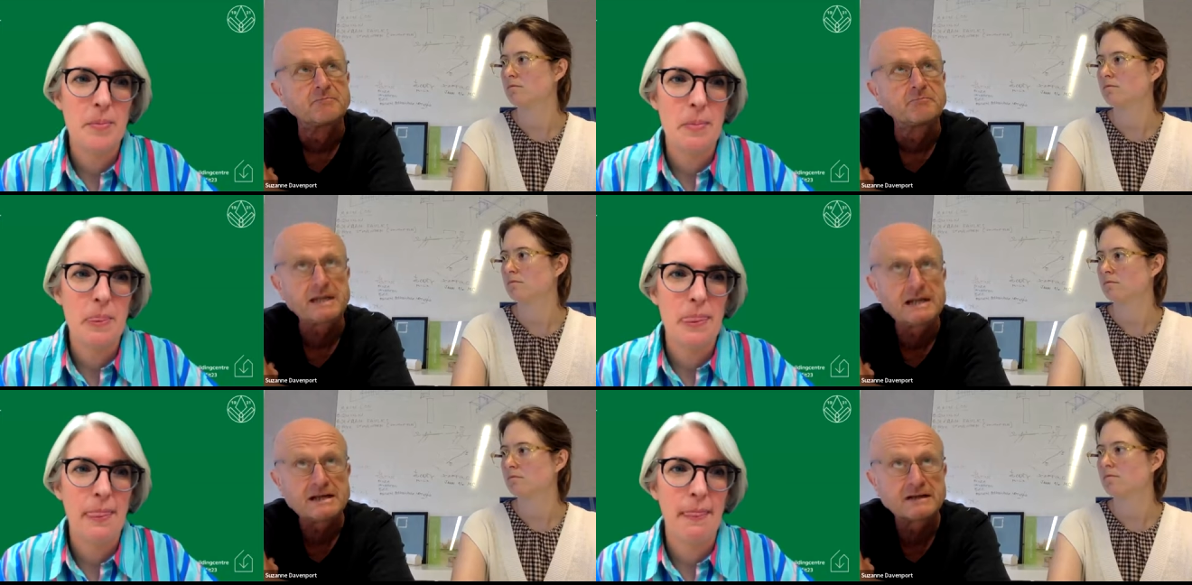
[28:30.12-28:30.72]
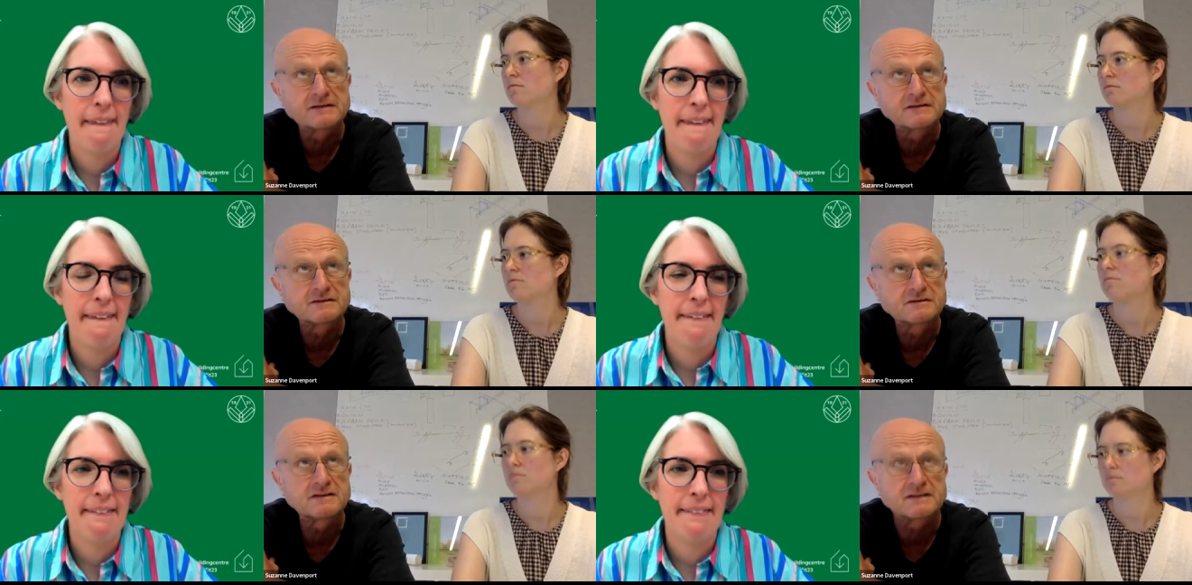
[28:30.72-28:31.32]
Speaker 1: Melius
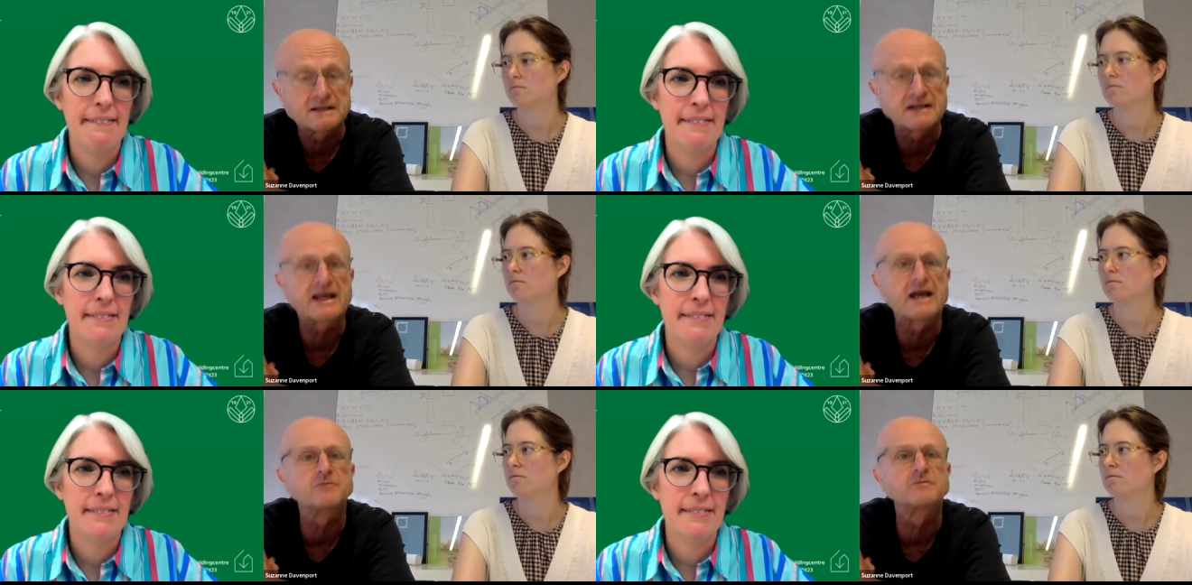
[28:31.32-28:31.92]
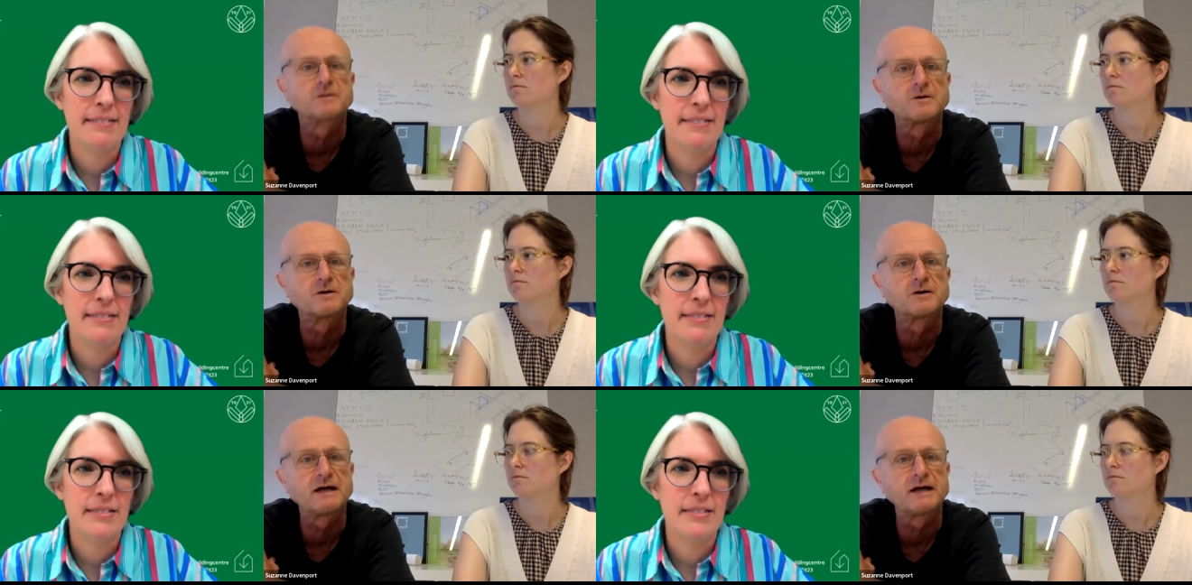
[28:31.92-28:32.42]
didn't account for.